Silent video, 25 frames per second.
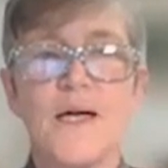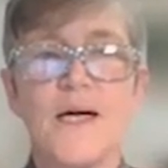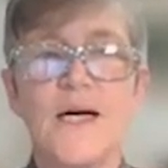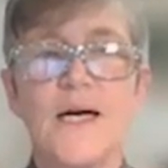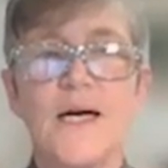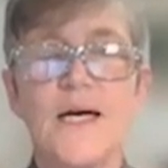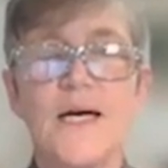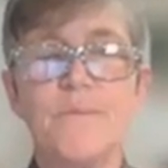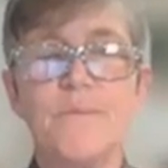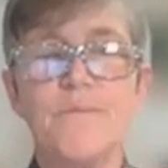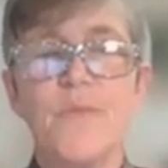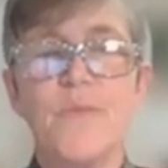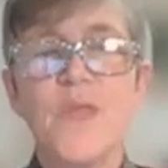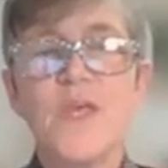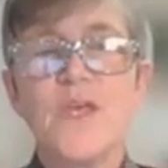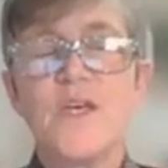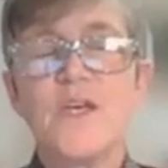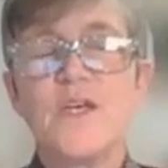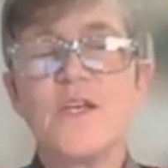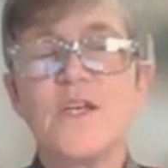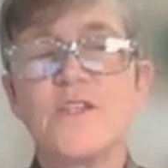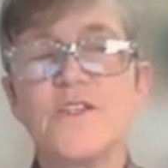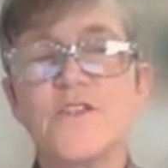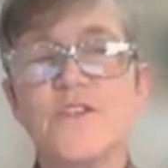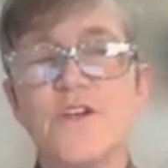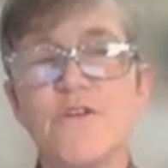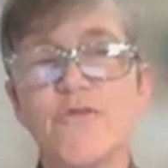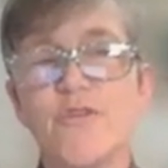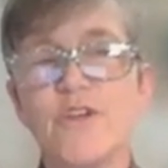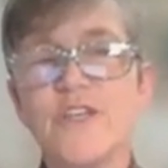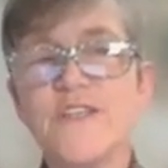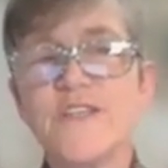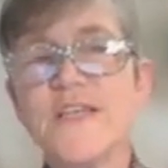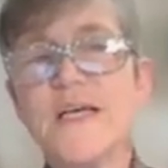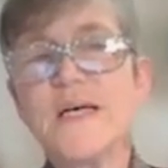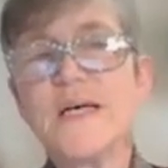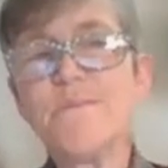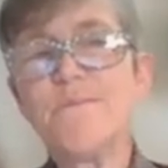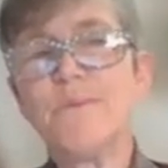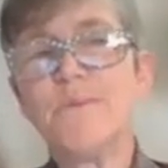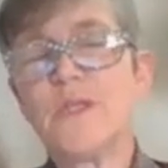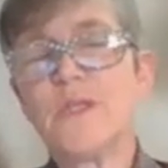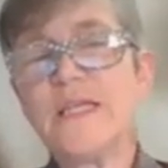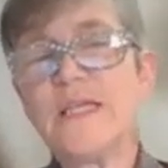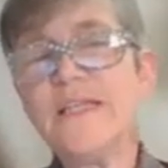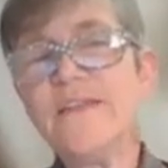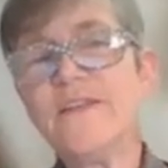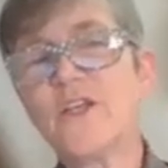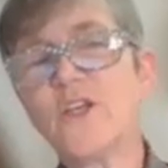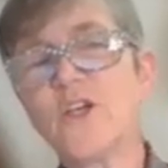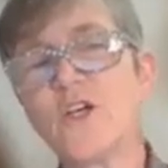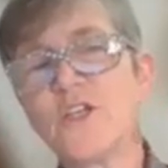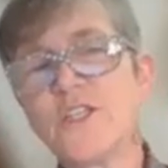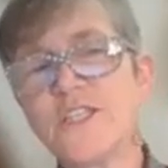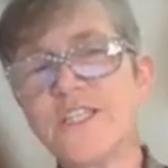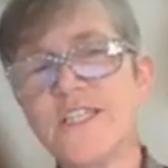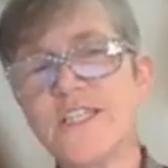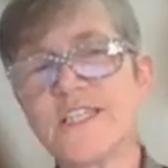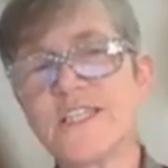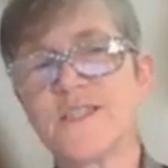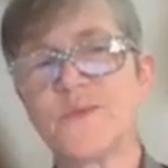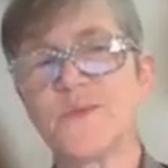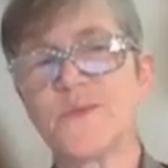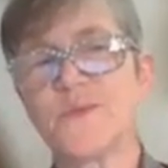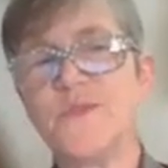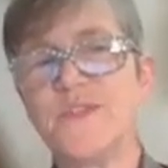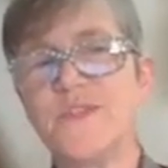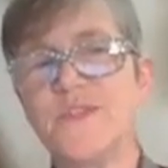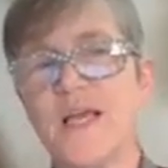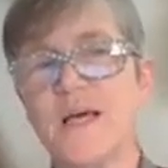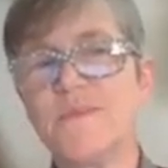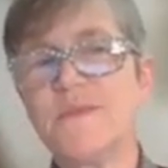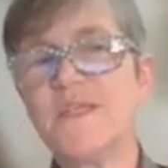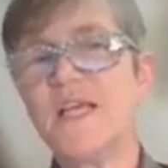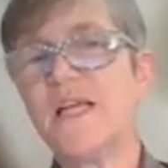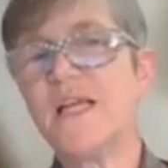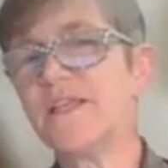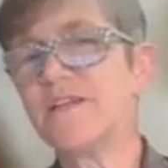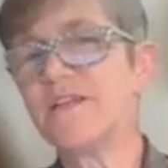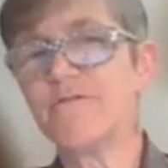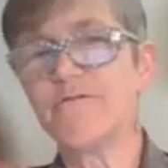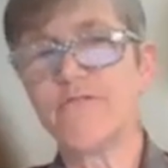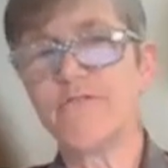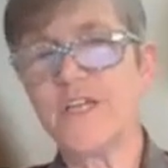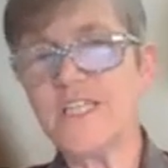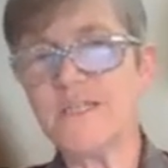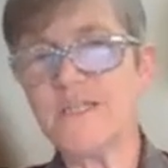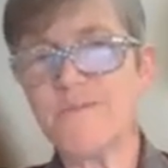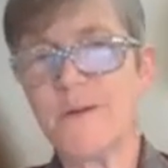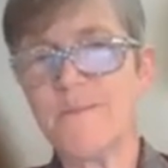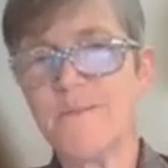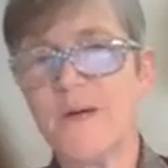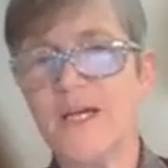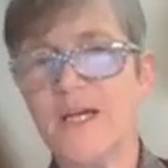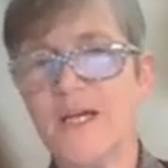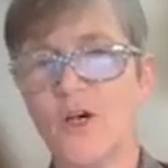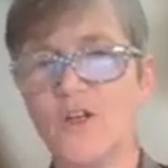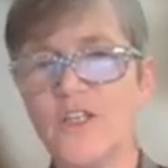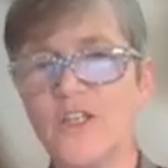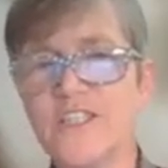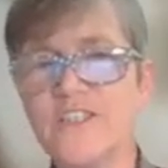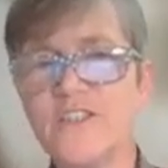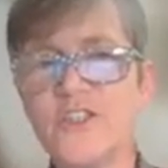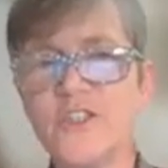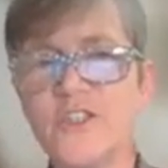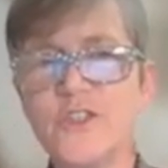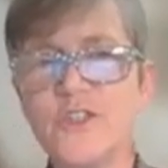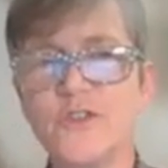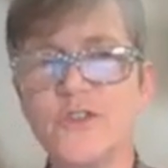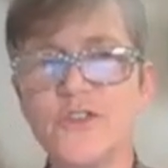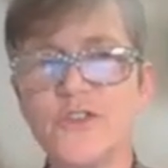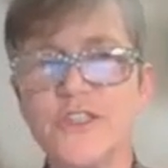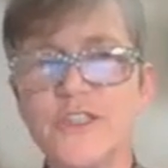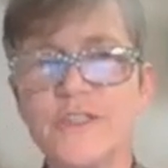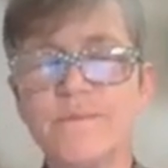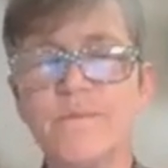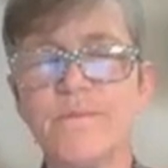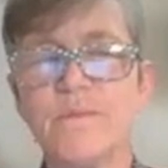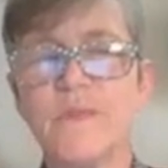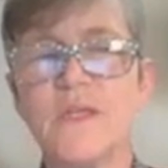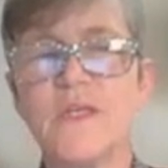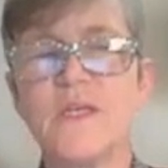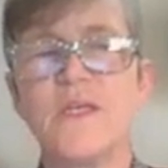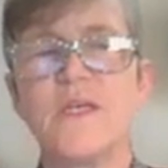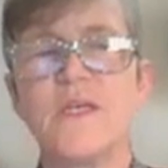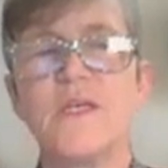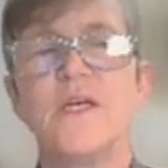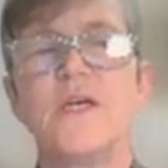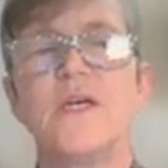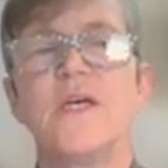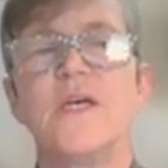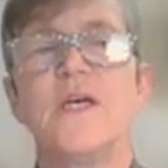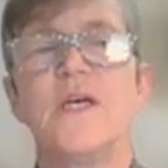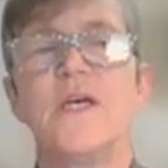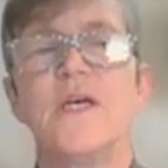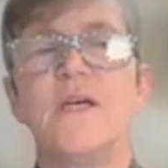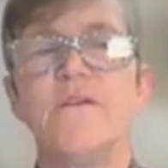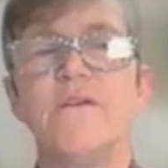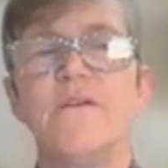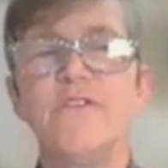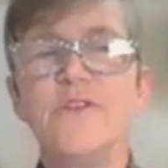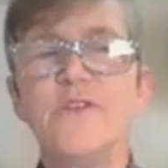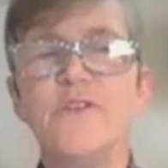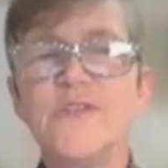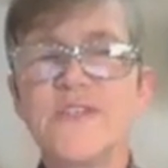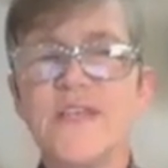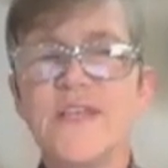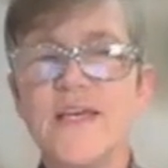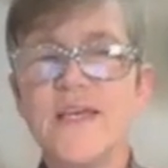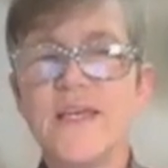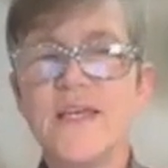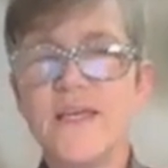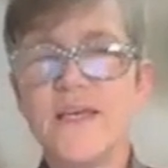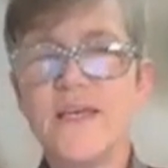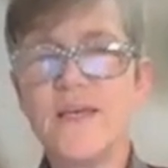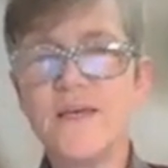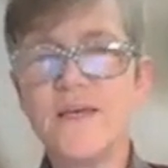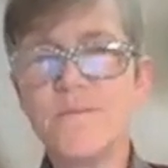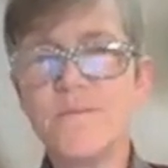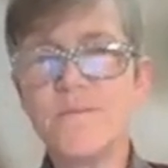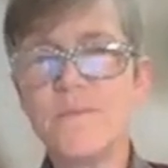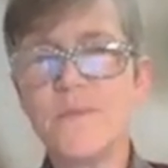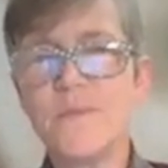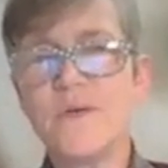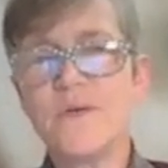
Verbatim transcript: um, so for example, in the context we say, I'm telling a friend about my colleague's children, if you say Kim,